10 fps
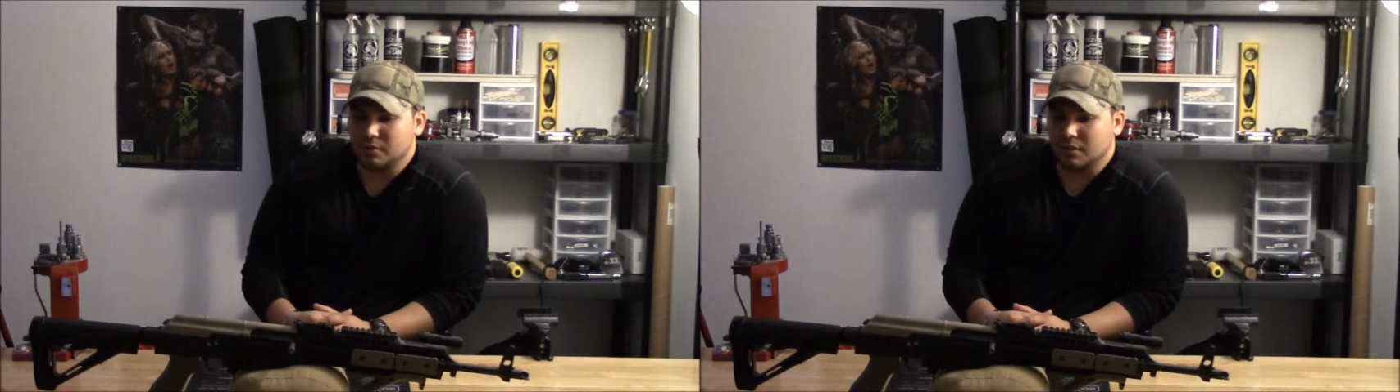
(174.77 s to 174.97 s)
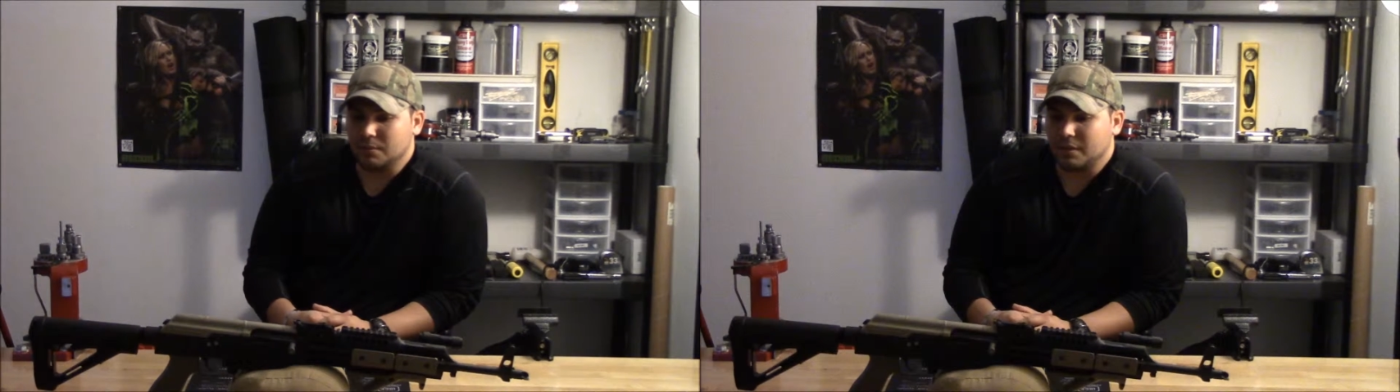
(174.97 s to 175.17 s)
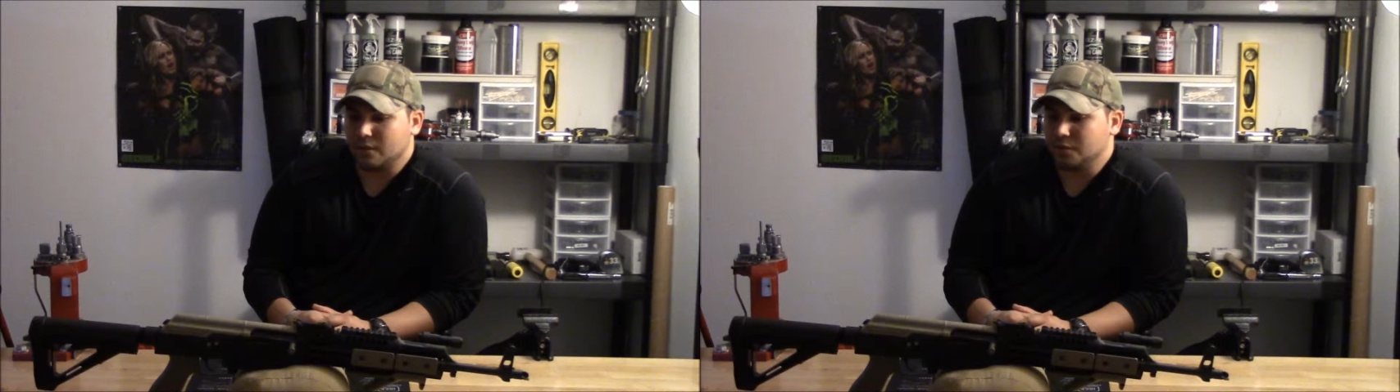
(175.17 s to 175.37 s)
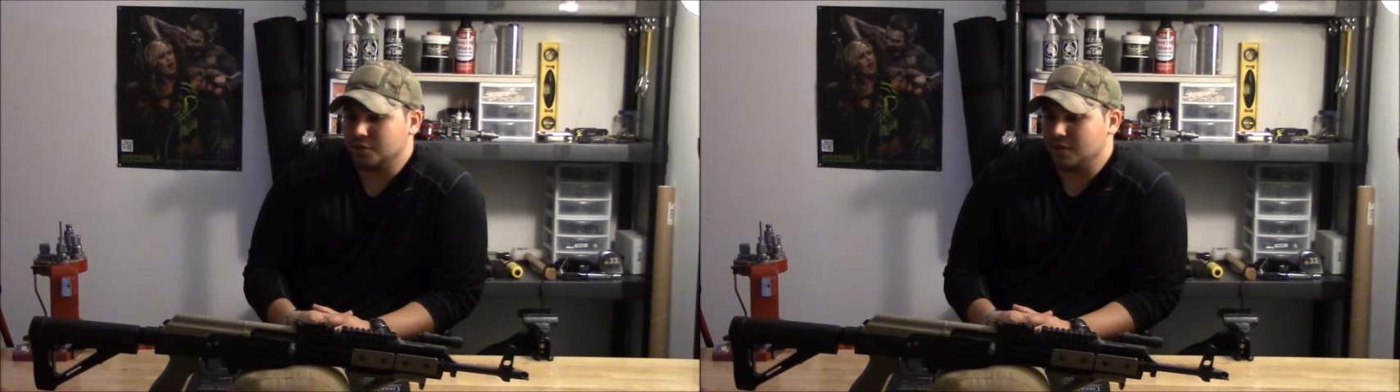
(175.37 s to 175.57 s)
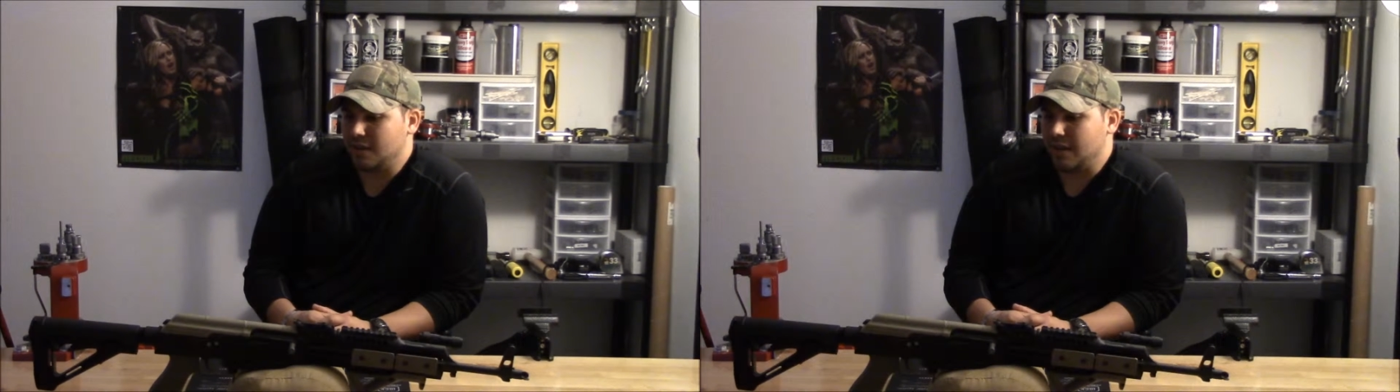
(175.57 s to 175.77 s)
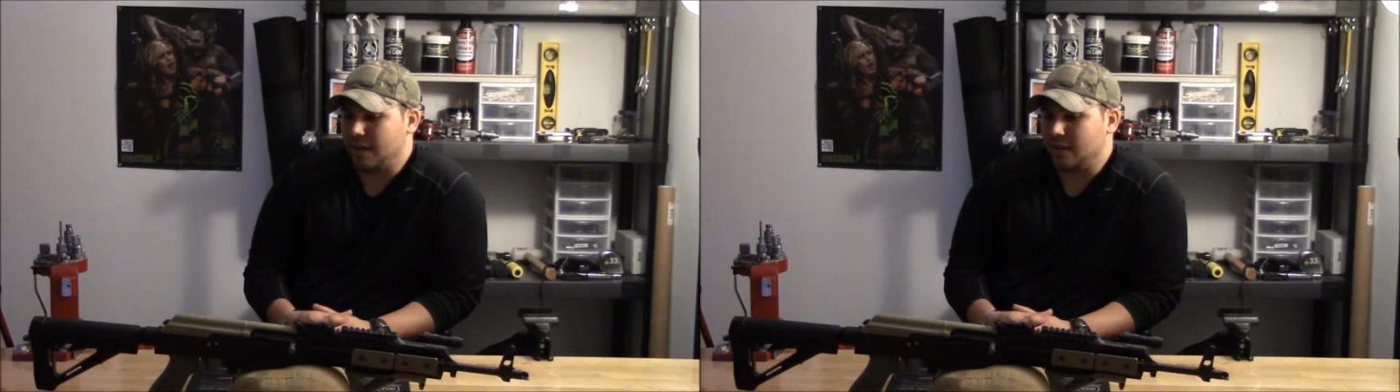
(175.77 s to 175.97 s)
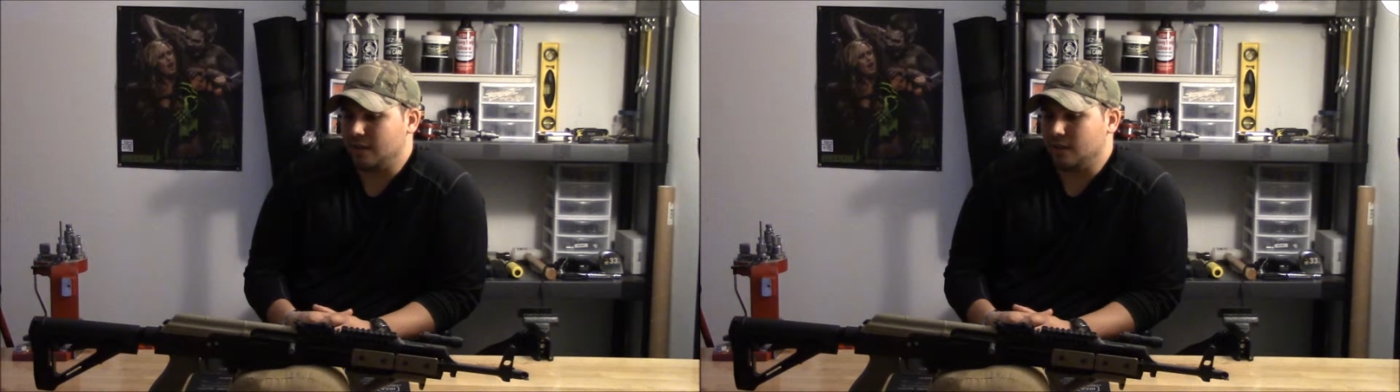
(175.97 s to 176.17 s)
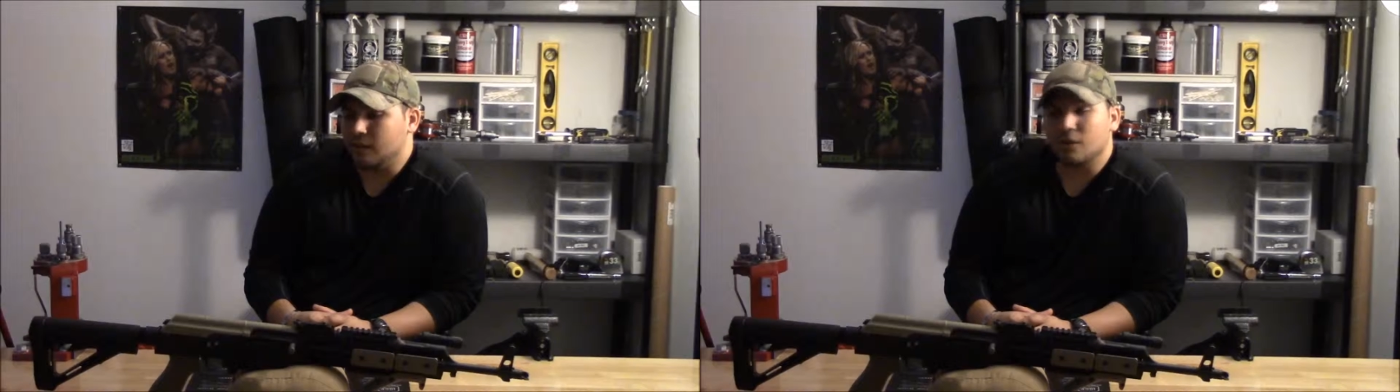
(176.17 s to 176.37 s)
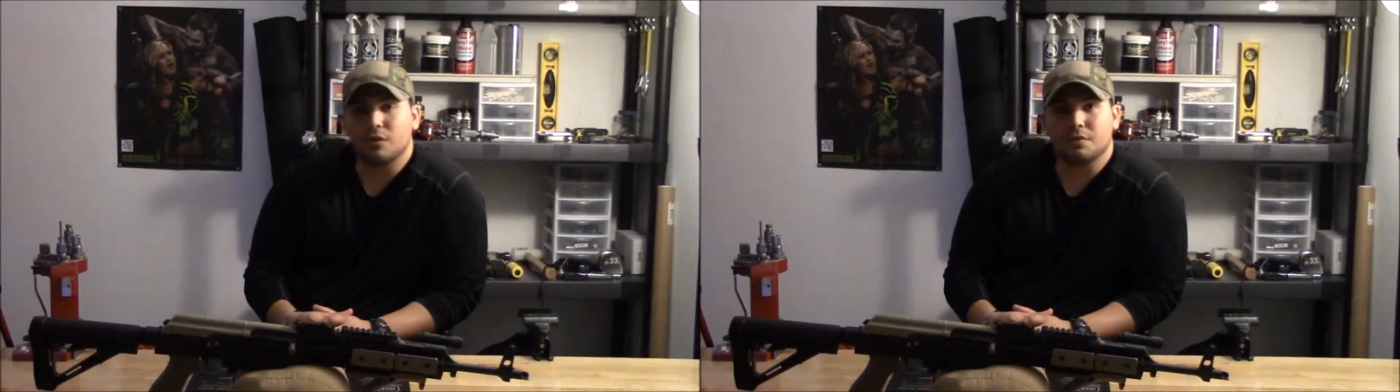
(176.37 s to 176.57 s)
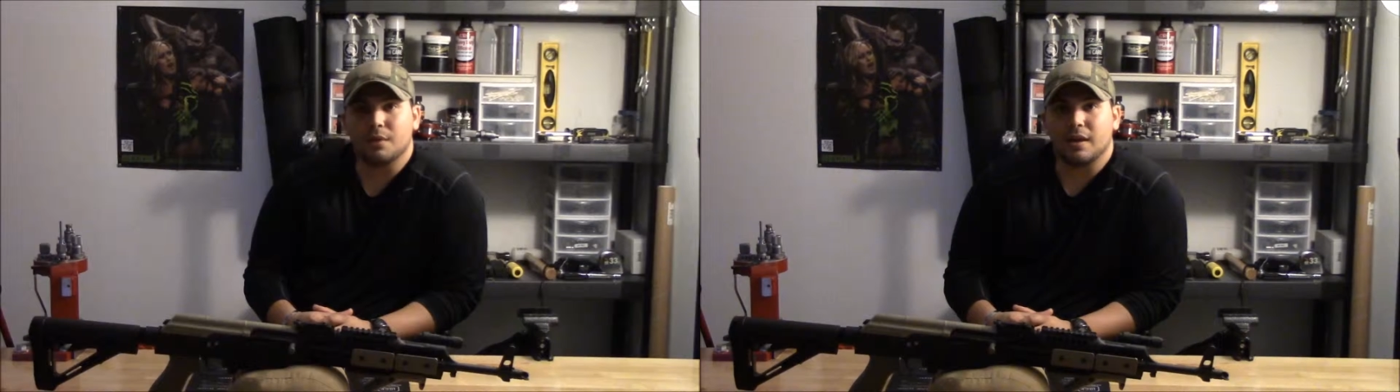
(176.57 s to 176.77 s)
a little bit closer and go
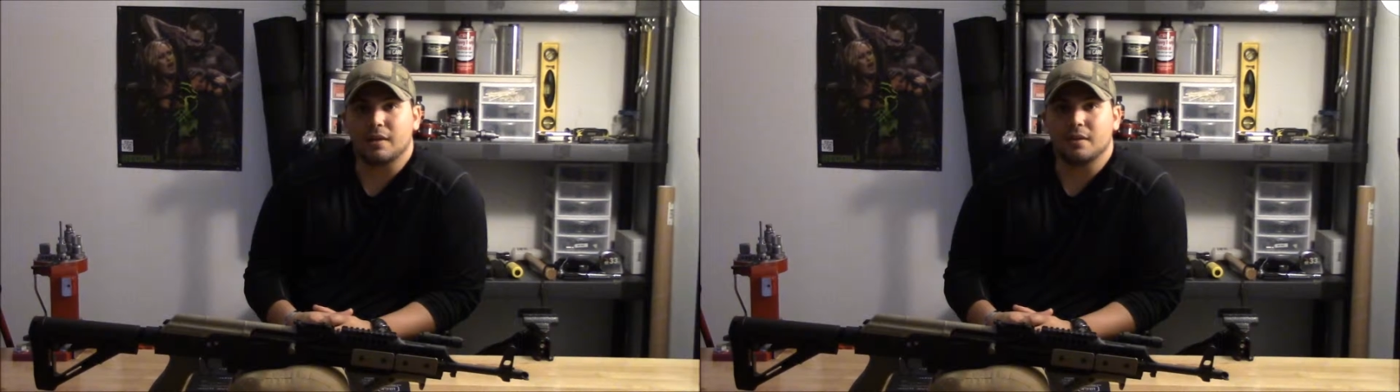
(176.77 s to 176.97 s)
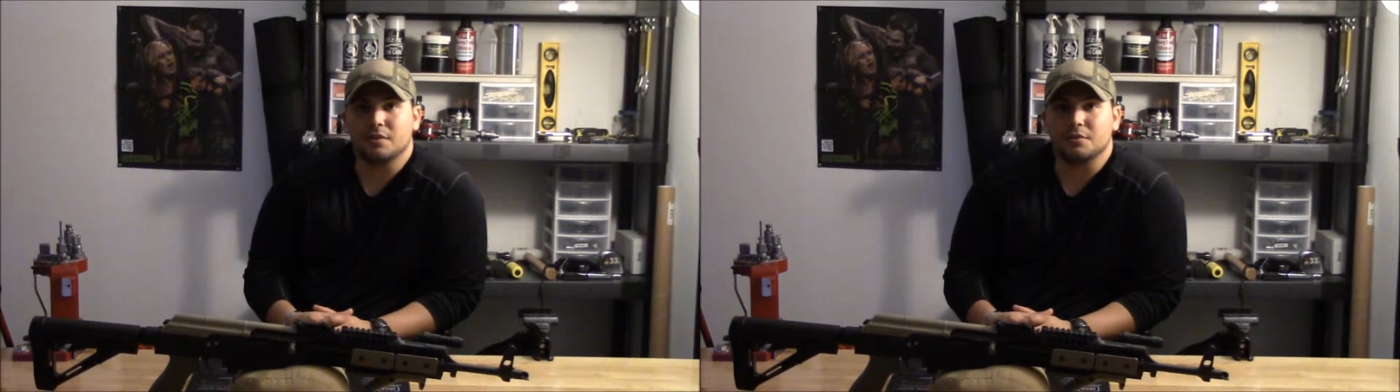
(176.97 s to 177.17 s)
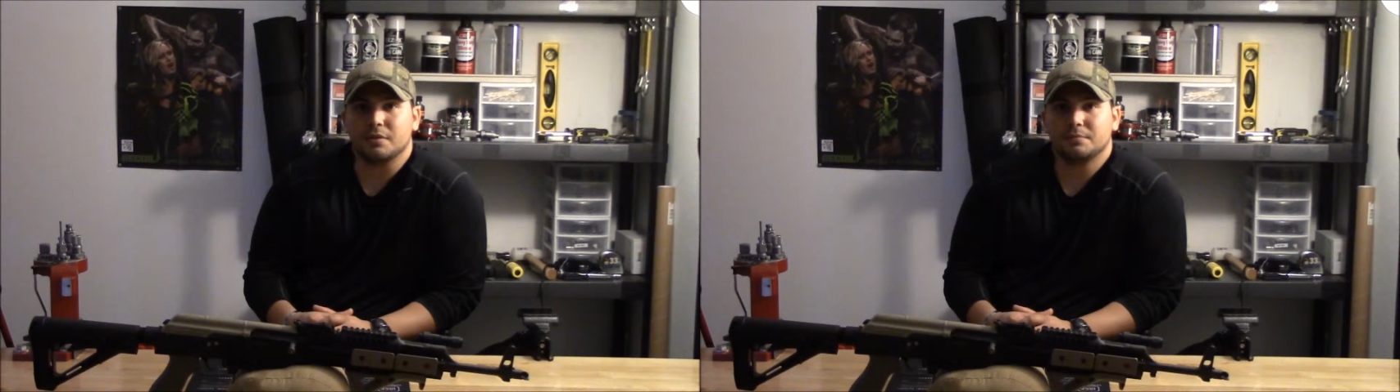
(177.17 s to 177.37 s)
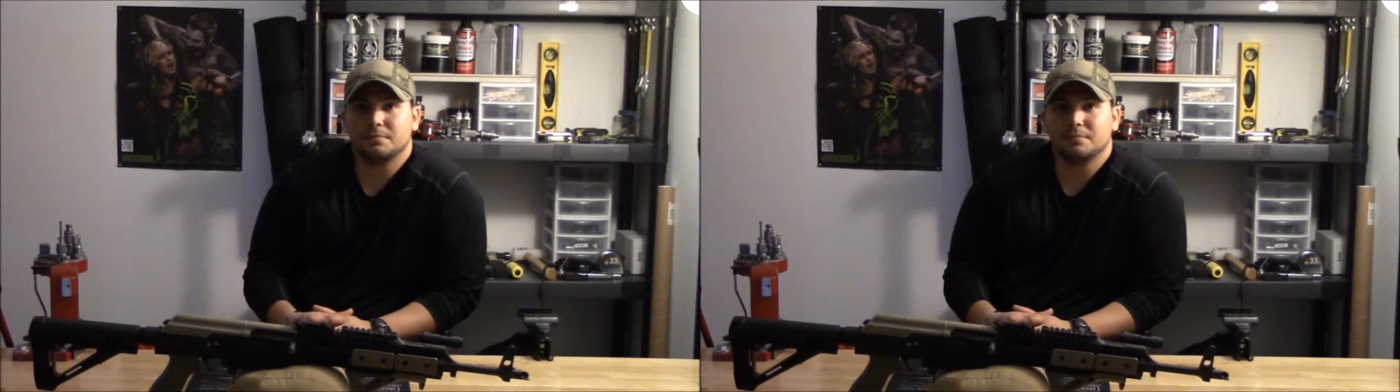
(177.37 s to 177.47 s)
over what I got done to it.